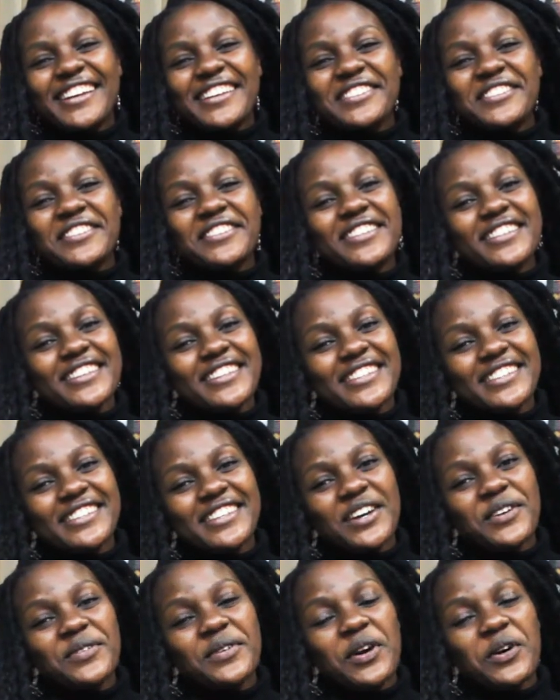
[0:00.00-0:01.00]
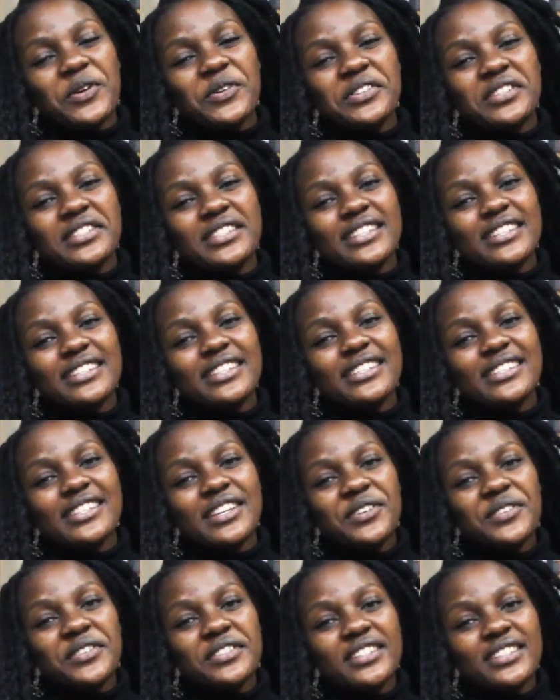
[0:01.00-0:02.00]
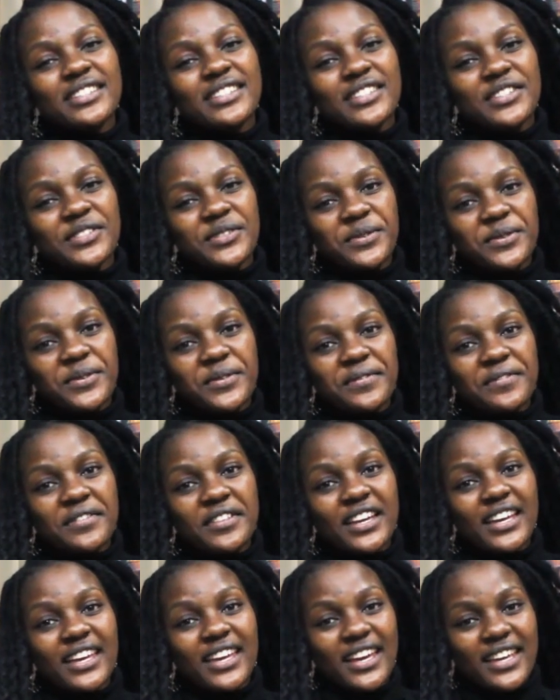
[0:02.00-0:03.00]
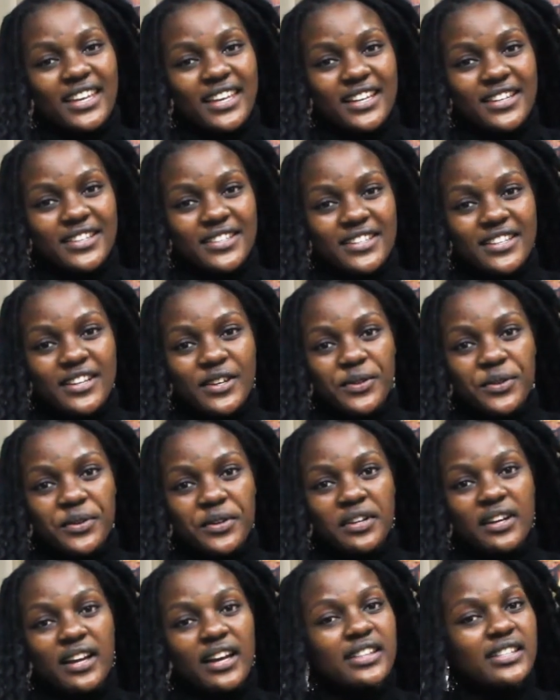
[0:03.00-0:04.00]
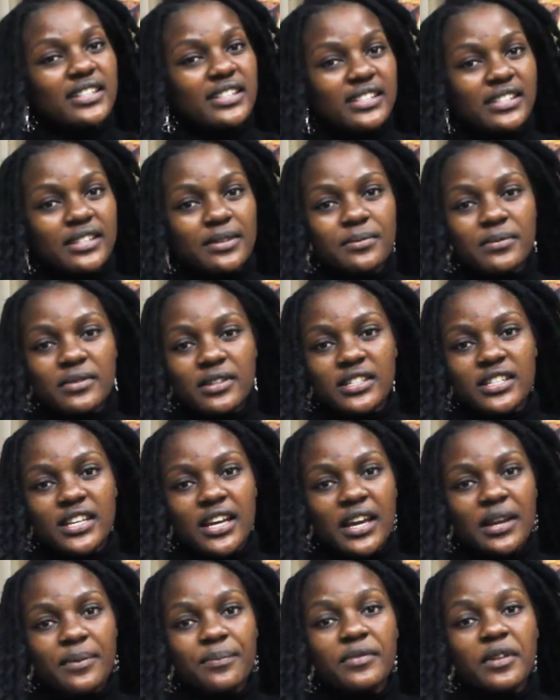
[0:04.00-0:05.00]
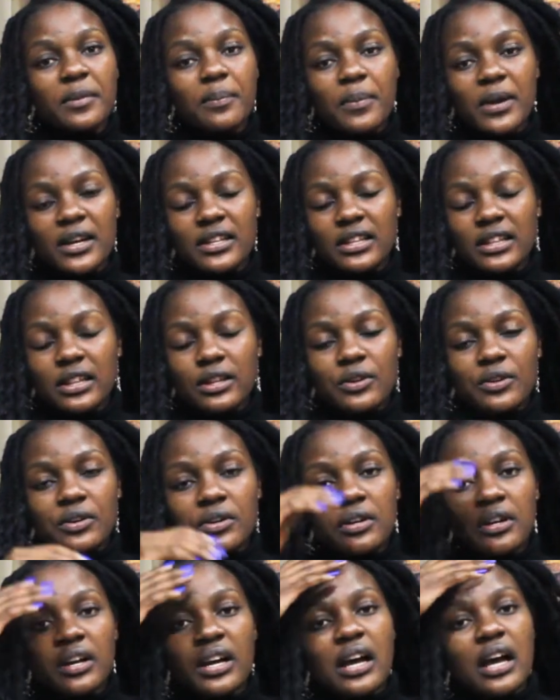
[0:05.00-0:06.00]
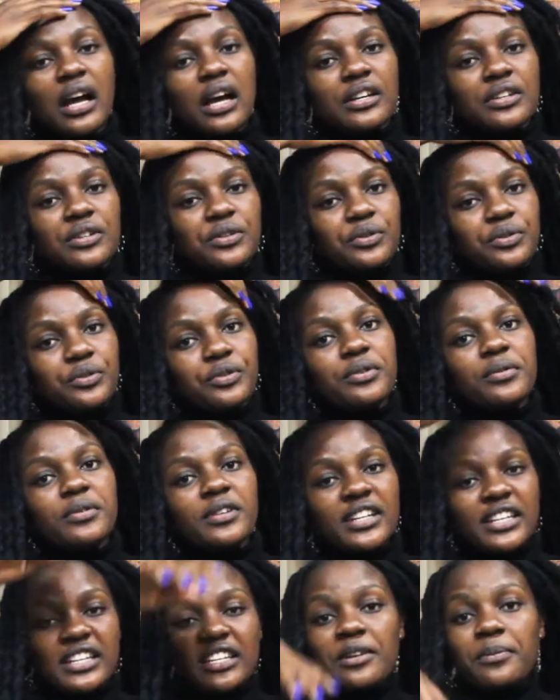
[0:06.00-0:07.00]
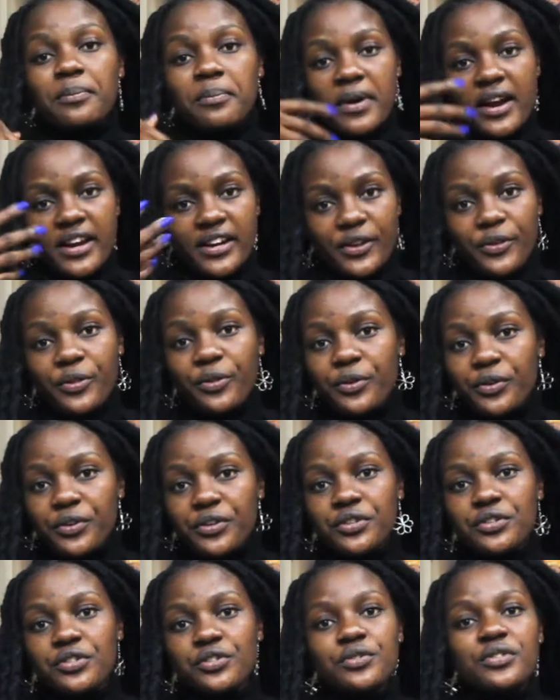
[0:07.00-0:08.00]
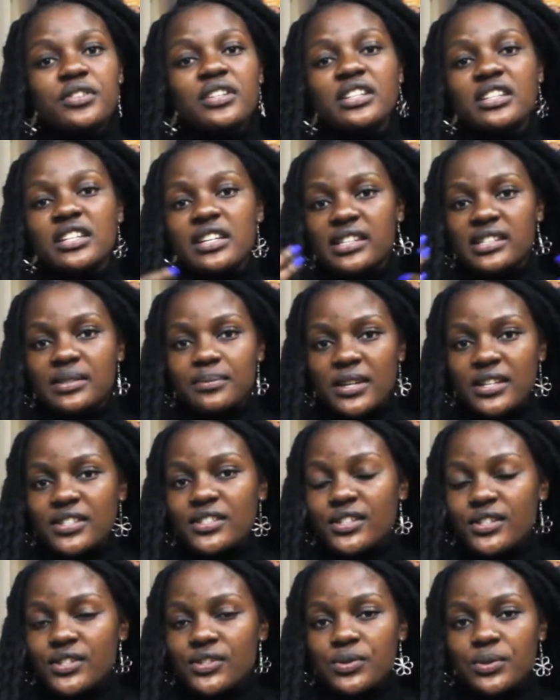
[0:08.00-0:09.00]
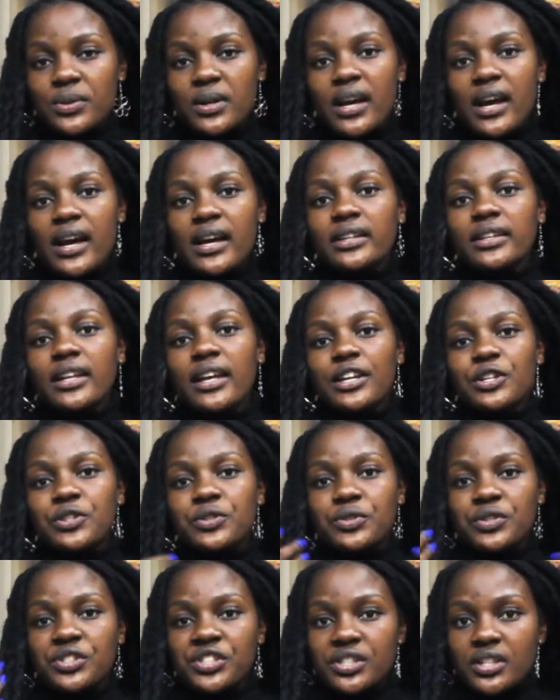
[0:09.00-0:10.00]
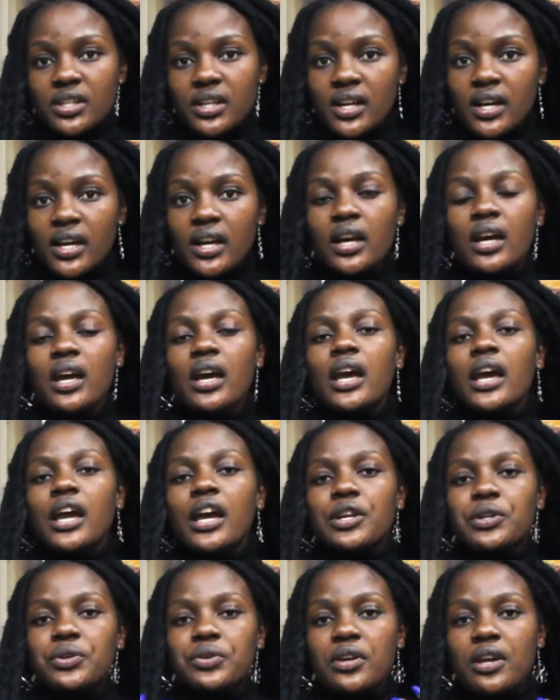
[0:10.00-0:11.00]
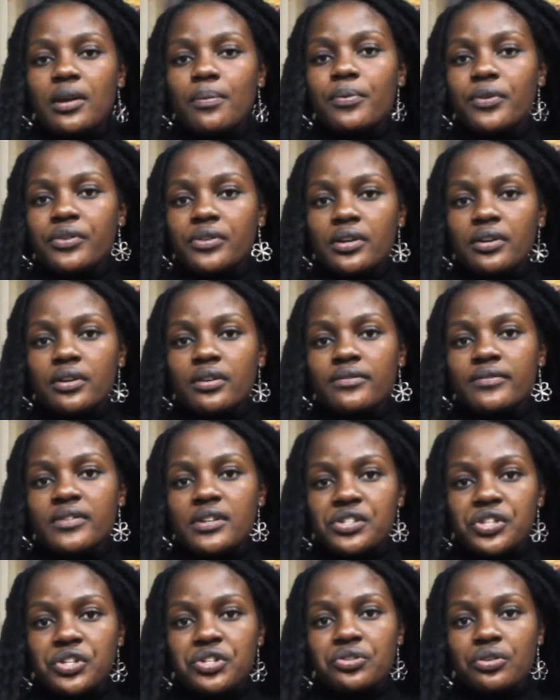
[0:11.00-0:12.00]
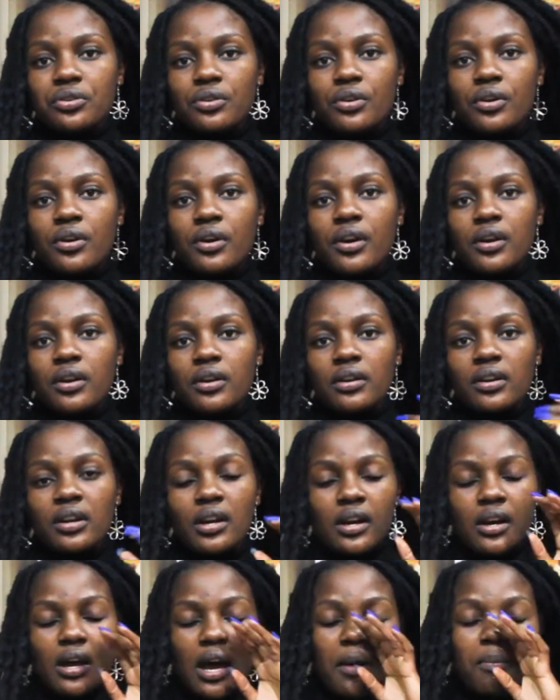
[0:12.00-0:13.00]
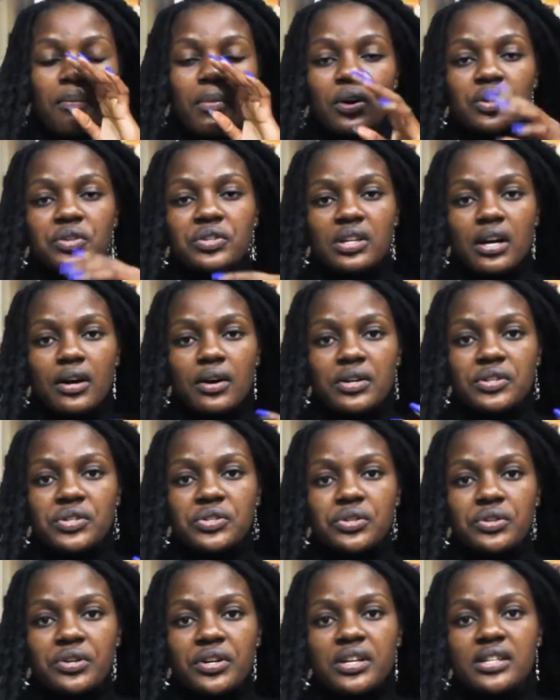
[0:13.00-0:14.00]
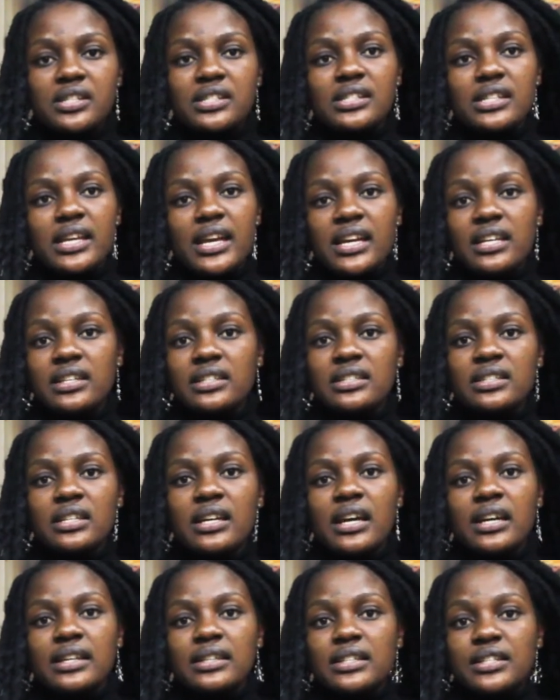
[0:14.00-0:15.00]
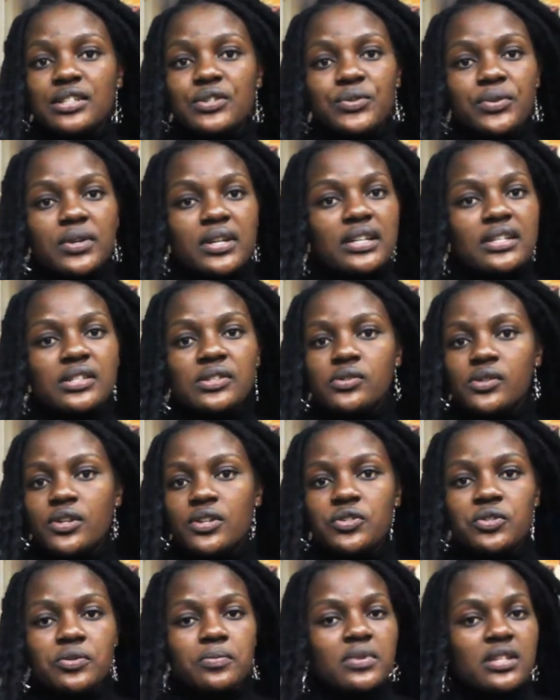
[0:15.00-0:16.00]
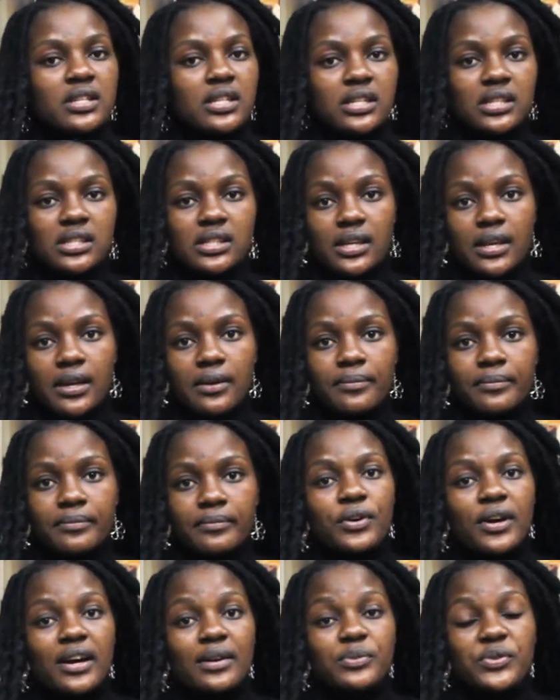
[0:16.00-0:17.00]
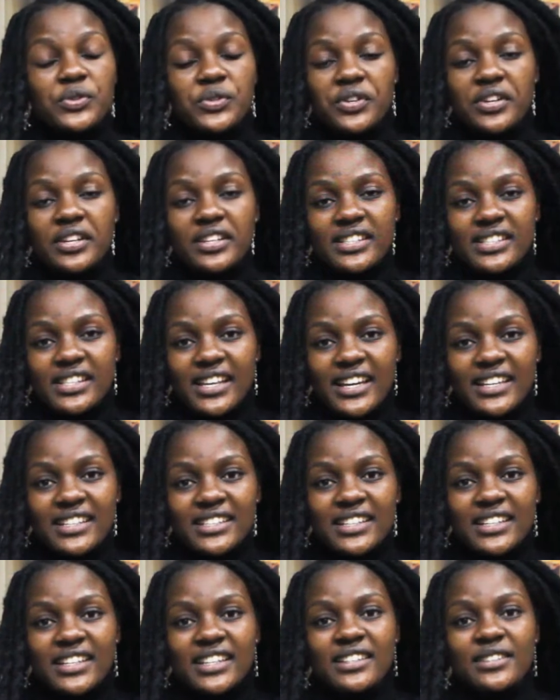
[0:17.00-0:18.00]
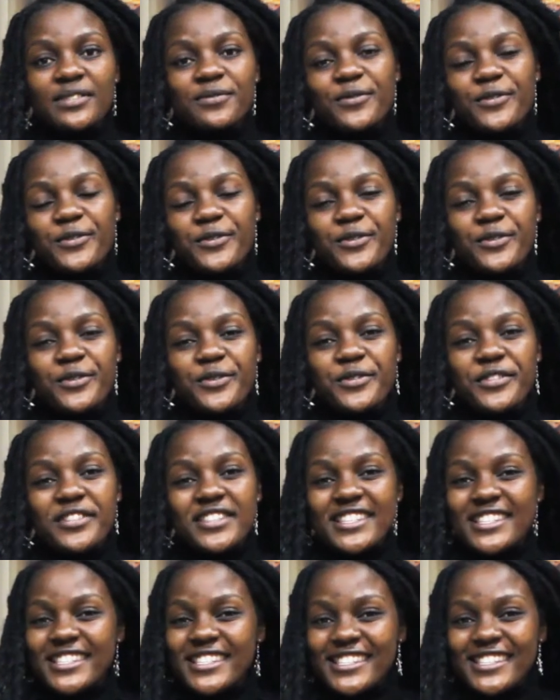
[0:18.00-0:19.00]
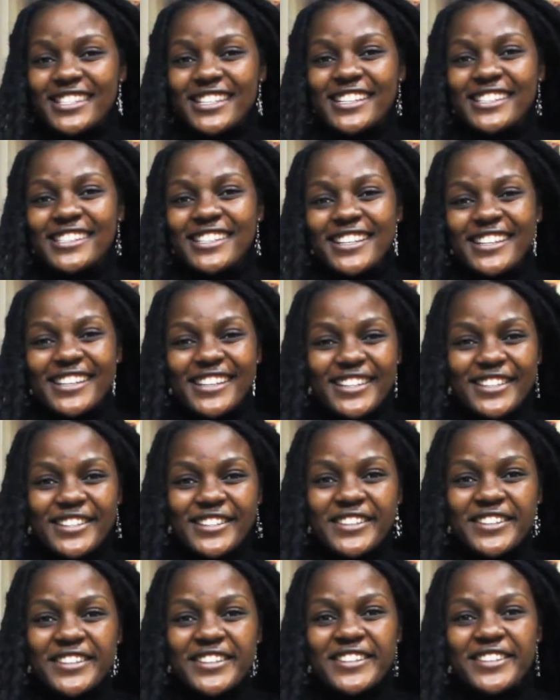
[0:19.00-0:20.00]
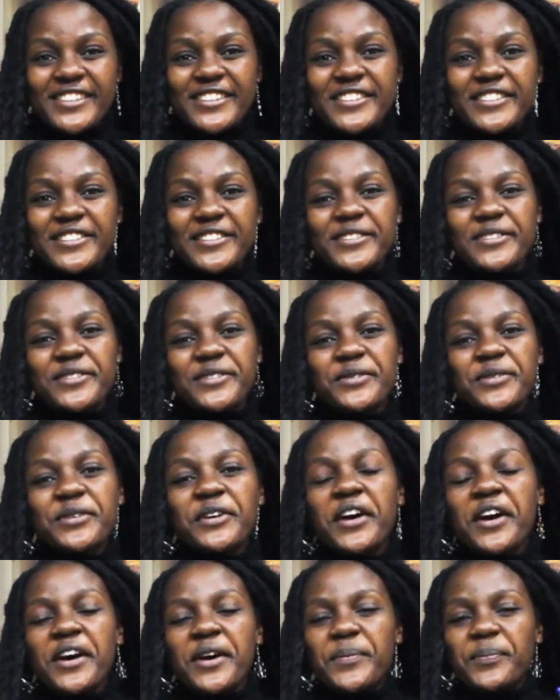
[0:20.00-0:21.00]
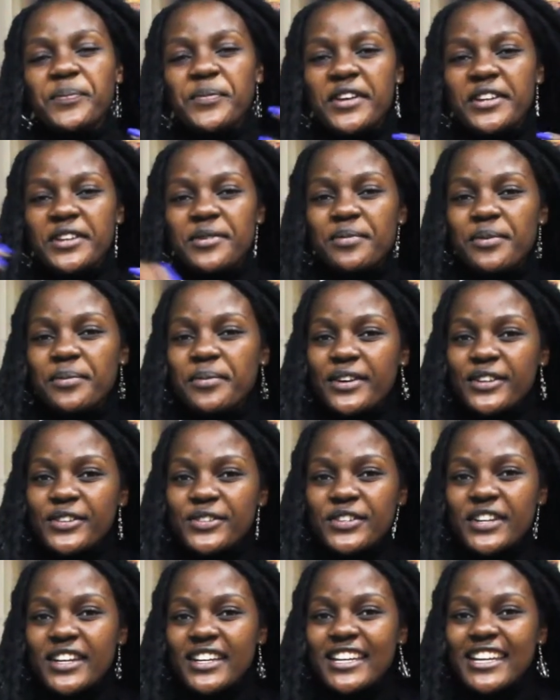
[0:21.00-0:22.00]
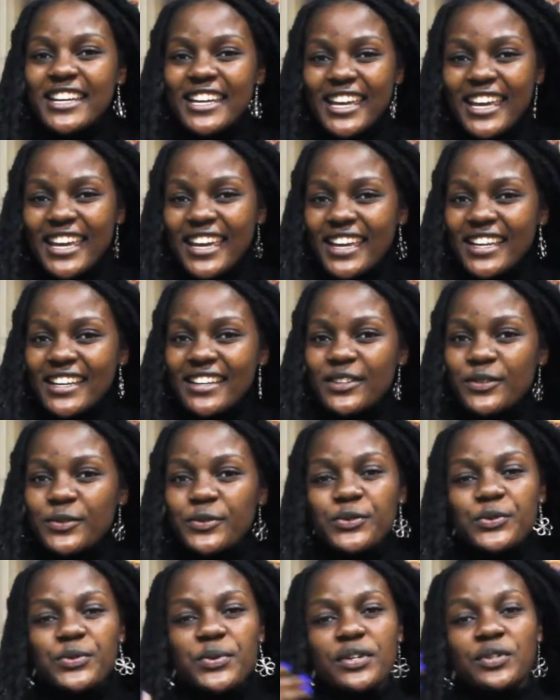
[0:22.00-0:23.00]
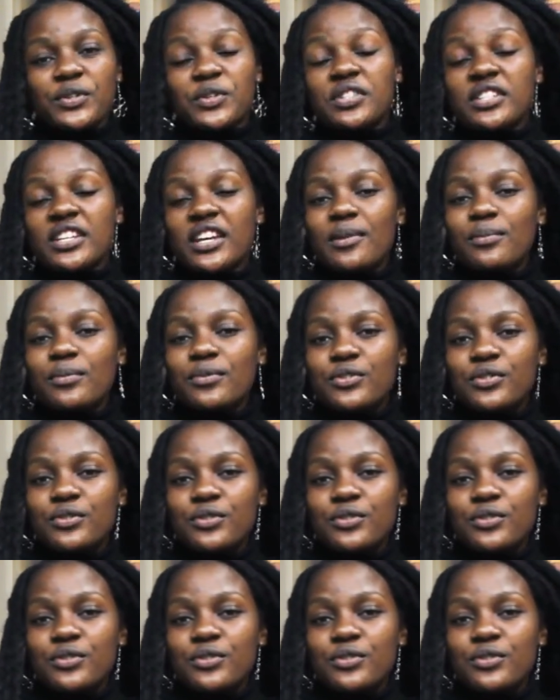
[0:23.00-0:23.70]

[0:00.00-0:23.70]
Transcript: this year we are hosting the second edition of the Kenyan Readathon. At the same time, the month-long, you know, reading marathon. You read as much as you can, and you share, and you keep on the conversation going about our stories. And the drill is going to be the same. I'm so excited for this year's edition because you know, many people are joining in. Those who are not able to,